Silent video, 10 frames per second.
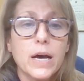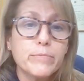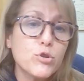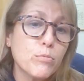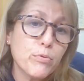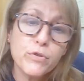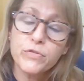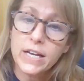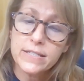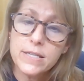to improve
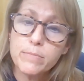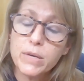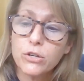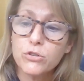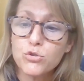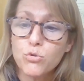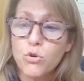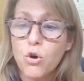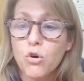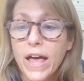glycemic
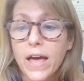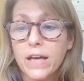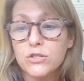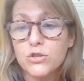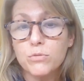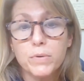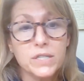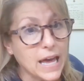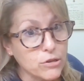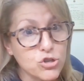control and to
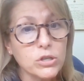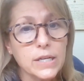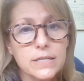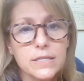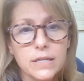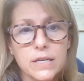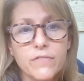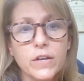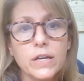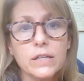potentially
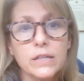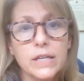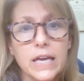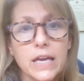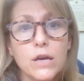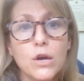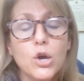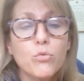significantly